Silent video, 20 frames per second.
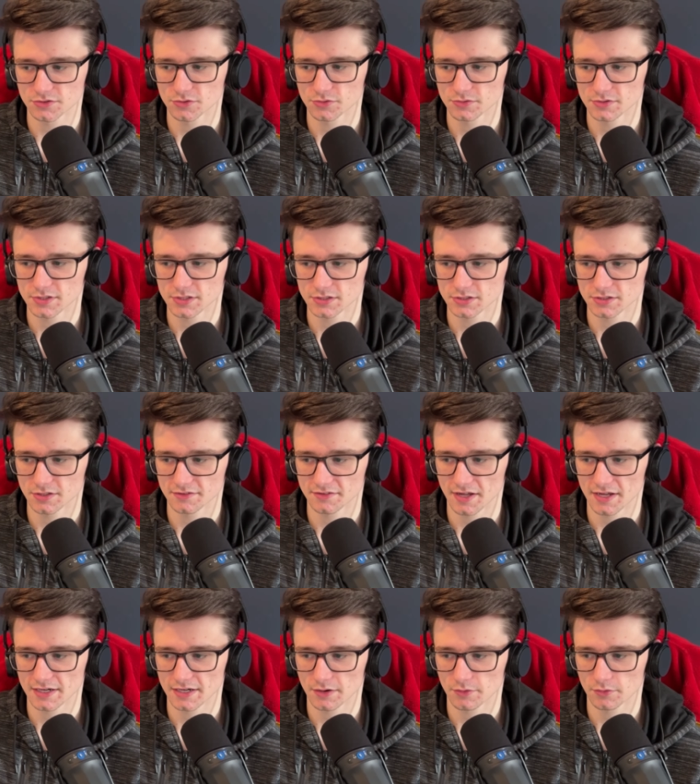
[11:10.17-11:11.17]
Two teachers
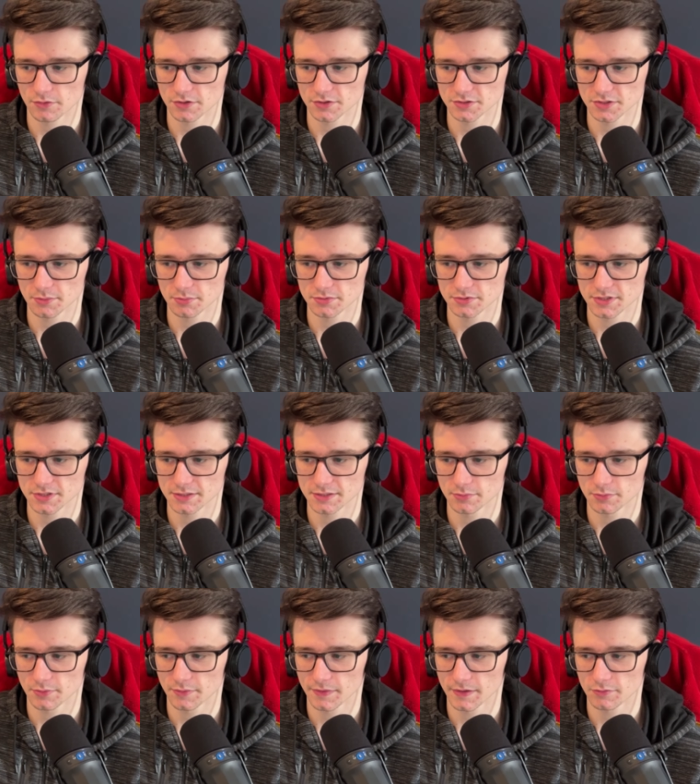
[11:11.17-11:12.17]
head out on a double date,
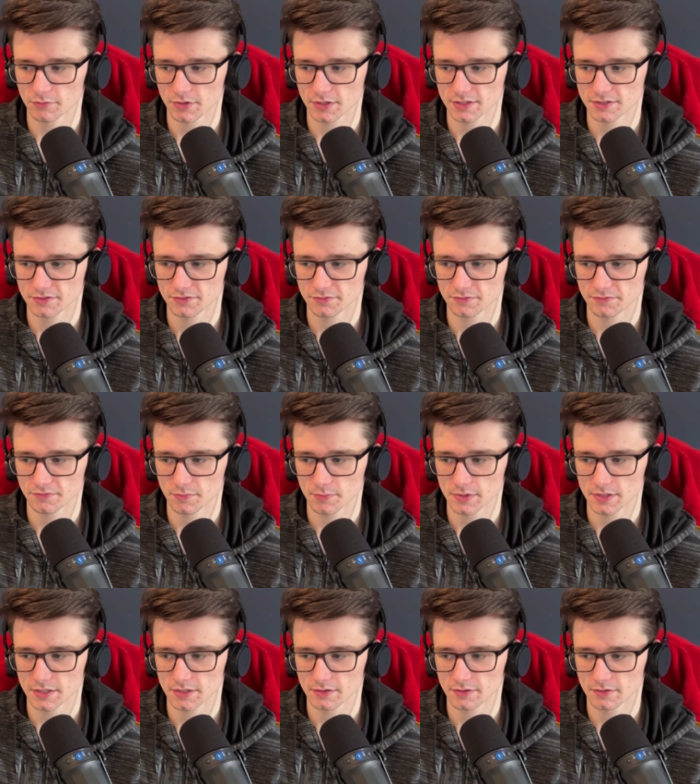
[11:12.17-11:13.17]
but when they run into
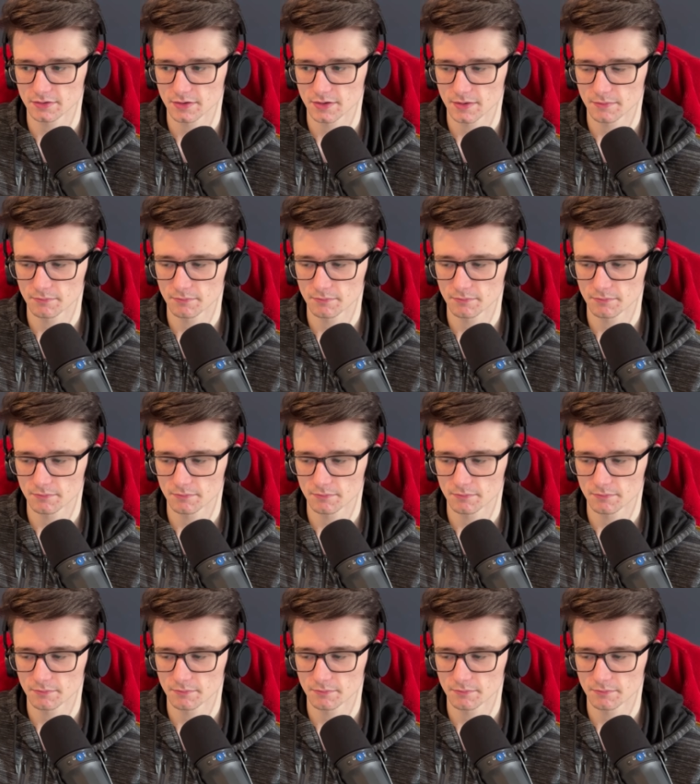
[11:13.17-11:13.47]
familiar